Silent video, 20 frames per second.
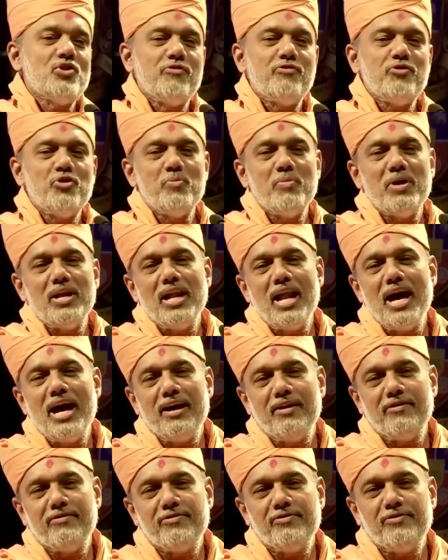of human
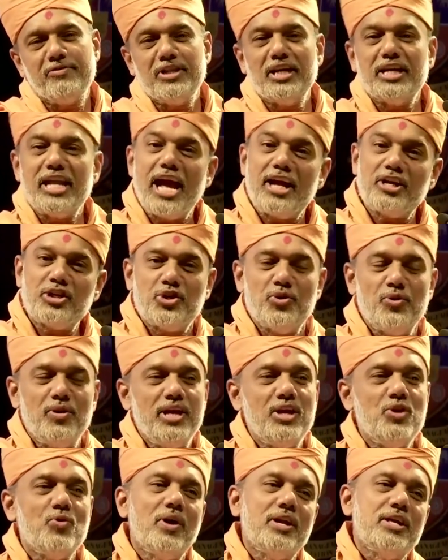life that actually
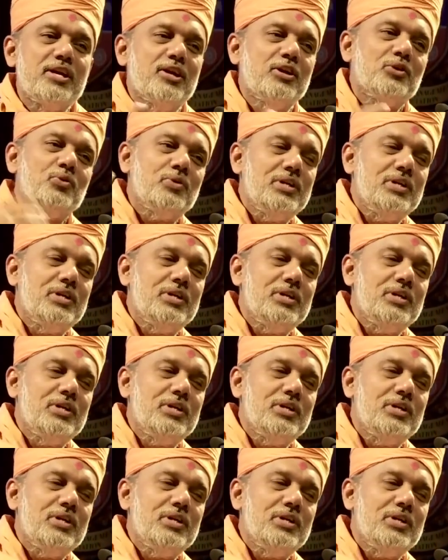you are here to